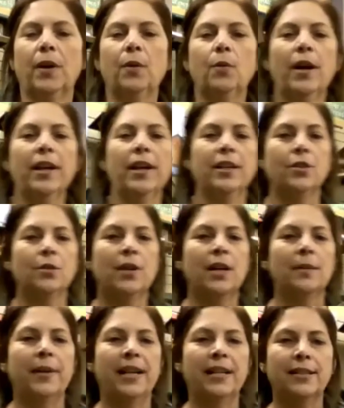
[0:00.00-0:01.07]
we want to do
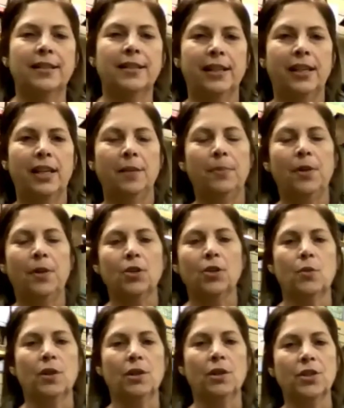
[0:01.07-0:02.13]
our best to keep our
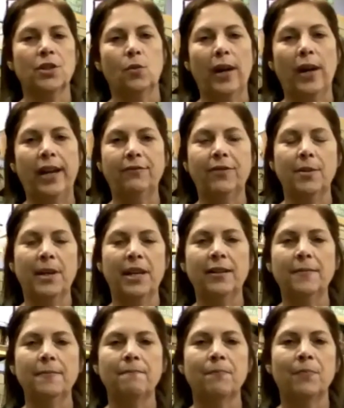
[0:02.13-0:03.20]
squirrels away from
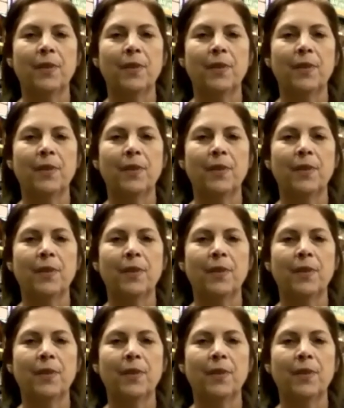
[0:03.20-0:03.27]
it.